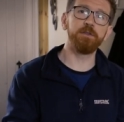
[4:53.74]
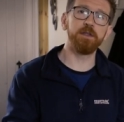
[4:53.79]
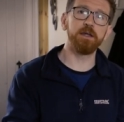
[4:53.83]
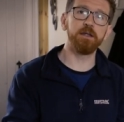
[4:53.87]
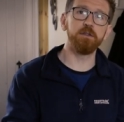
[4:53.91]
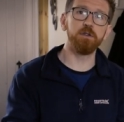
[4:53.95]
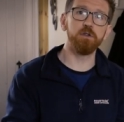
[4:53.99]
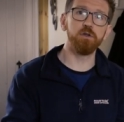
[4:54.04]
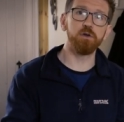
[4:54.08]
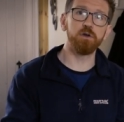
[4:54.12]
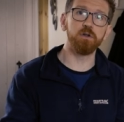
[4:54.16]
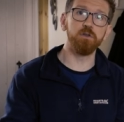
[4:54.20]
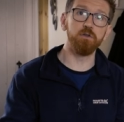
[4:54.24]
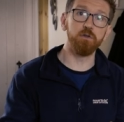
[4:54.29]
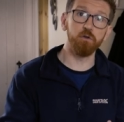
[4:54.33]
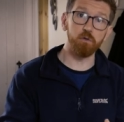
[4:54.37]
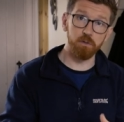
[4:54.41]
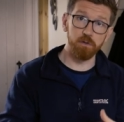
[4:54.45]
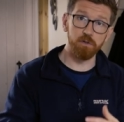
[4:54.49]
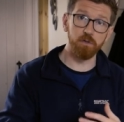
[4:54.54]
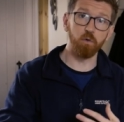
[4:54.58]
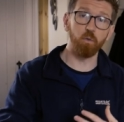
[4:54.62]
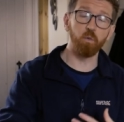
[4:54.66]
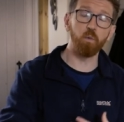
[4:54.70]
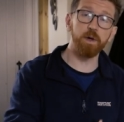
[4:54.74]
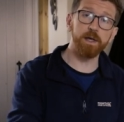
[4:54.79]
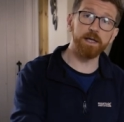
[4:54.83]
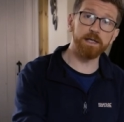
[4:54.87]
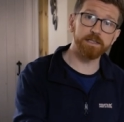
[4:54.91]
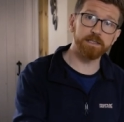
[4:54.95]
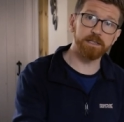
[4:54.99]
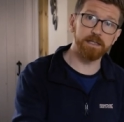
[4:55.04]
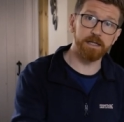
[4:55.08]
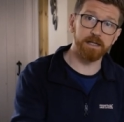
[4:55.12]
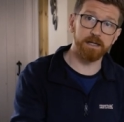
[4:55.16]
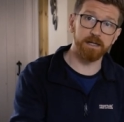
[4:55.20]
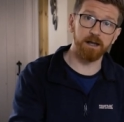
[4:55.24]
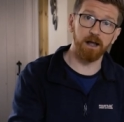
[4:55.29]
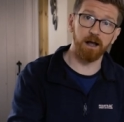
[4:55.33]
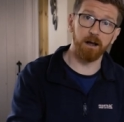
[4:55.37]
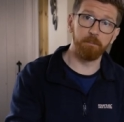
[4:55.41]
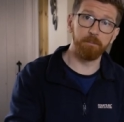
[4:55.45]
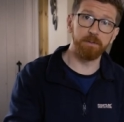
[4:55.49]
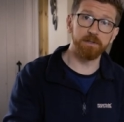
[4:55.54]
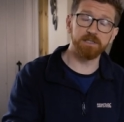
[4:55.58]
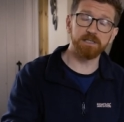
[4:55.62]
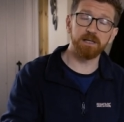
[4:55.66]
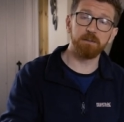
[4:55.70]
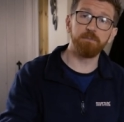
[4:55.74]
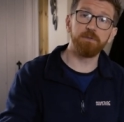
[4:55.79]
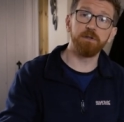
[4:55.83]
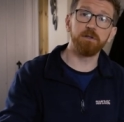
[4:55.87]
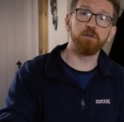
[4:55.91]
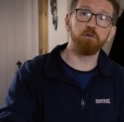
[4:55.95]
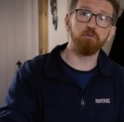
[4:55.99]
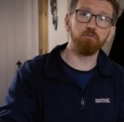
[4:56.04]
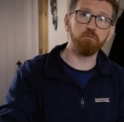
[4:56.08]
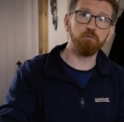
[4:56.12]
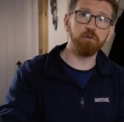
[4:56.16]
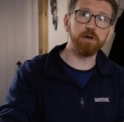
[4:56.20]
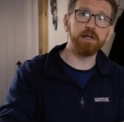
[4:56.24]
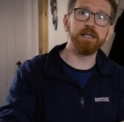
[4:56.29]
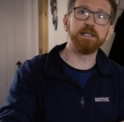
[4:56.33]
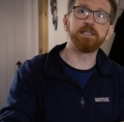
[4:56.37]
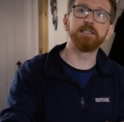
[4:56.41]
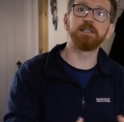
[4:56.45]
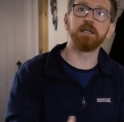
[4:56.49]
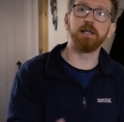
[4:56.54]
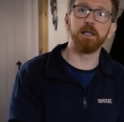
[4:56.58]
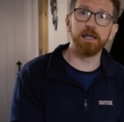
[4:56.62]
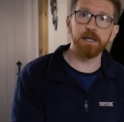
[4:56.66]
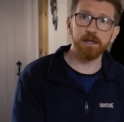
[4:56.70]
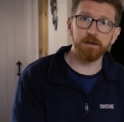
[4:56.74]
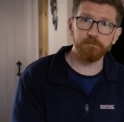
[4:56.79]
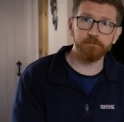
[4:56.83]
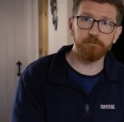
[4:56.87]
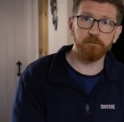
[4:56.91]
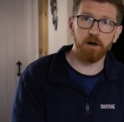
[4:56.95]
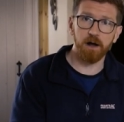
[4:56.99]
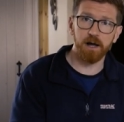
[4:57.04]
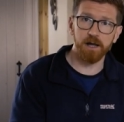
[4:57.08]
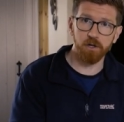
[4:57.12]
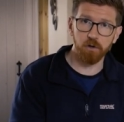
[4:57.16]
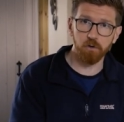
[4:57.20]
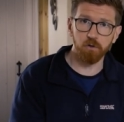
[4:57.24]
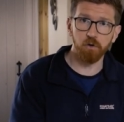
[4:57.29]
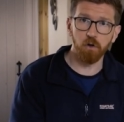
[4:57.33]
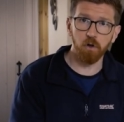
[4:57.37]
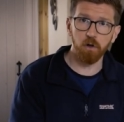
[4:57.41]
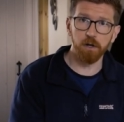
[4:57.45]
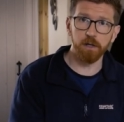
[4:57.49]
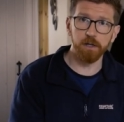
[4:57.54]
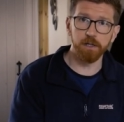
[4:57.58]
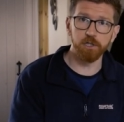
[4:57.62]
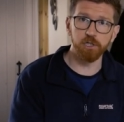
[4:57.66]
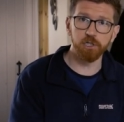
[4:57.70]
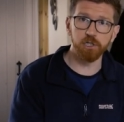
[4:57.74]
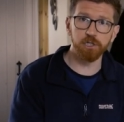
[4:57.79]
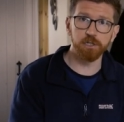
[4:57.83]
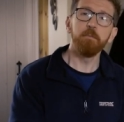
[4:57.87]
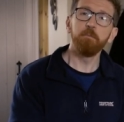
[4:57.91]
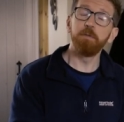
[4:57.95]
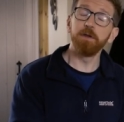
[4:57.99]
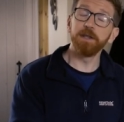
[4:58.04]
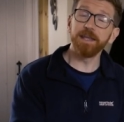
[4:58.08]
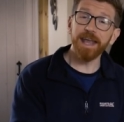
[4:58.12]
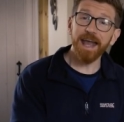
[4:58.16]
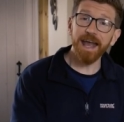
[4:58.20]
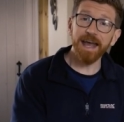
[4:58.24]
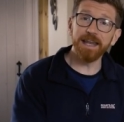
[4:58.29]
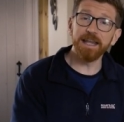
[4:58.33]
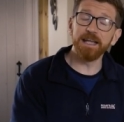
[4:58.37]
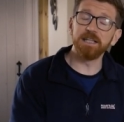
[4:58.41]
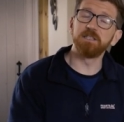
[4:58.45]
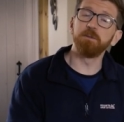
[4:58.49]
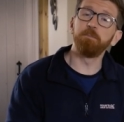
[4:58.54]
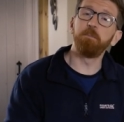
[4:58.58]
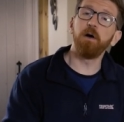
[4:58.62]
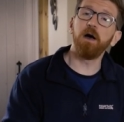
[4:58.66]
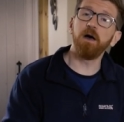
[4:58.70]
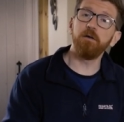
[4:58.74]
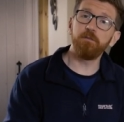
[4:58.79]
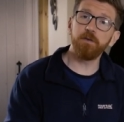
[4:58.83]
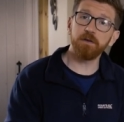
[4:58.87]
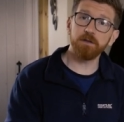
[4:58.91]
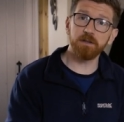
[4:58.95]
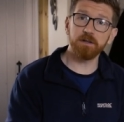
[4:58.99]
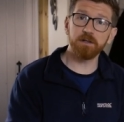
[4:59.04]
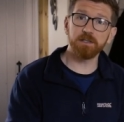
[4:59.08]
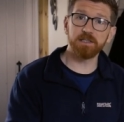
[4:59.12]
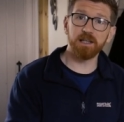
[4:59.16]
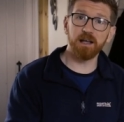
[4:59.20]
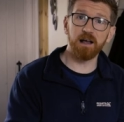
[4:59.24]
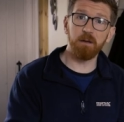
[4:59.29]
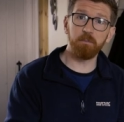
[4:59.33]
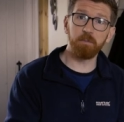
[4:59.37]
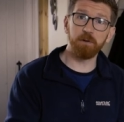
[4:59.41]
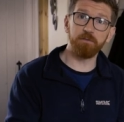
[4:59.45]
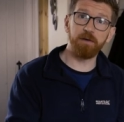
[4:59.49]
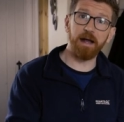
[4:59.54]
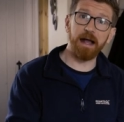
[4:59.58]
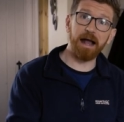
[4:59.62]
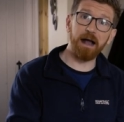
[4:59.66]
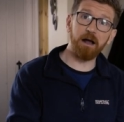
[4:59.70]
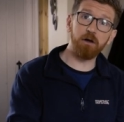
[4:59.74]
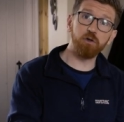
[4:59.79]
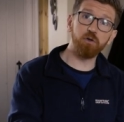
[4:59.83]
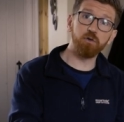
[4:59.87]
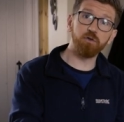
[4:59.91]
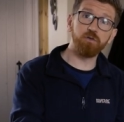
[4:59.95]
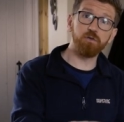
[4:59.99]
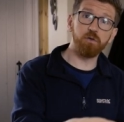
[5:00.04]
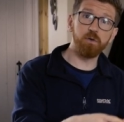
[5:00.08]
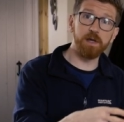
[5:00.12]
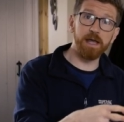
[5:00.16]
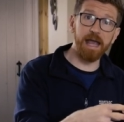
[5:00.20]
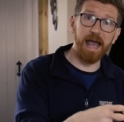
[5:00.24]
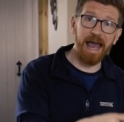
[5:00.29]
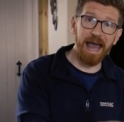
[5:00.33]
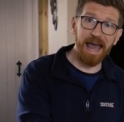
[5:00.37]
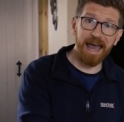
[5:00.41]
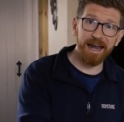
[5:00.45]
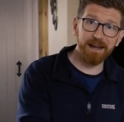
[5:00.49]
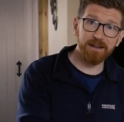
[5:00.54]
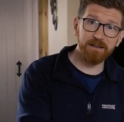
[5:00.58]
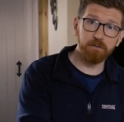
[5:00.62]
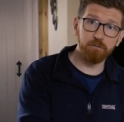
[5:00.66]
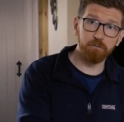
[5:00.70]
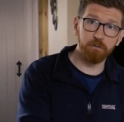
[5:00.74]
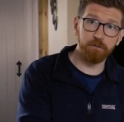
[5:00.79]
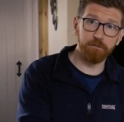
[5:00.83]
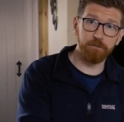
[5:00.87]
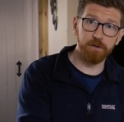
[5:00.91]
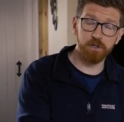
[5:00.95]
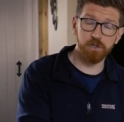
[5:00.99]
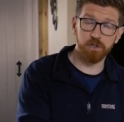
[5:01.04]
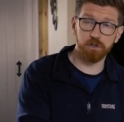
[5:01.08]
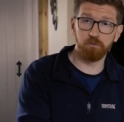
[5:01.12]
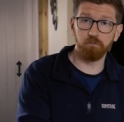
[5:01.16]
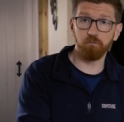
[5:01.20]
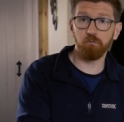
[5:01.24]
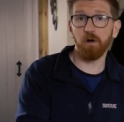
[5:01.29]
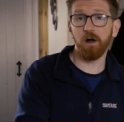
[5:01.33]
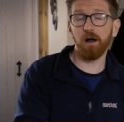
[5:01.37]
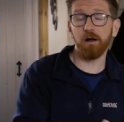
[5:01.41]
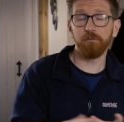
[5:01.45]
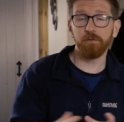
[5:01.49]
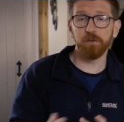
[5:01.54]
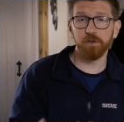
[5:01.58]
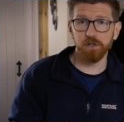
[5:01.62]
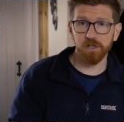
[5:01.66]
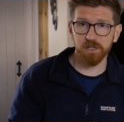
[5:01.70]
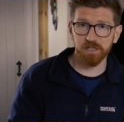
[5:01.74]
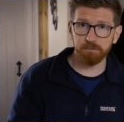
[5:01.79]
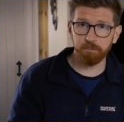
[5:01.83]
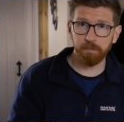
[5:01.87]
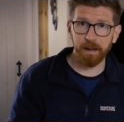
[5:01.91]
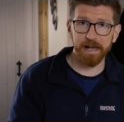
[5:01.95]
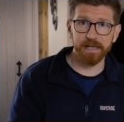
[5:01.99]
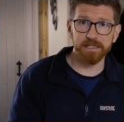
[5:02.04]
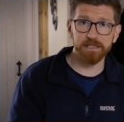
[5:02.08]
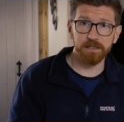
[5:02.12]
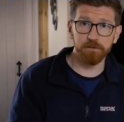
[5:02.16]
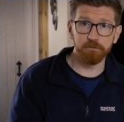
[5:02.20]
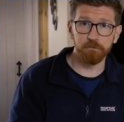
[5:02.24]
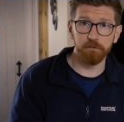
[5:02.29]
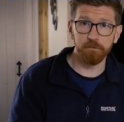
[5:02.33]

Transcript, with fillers: thing that you can do in the weeks leading up. It's something to really solidify your knowledge. But again, it's a perfect example of how you're doing active revision rather than just passive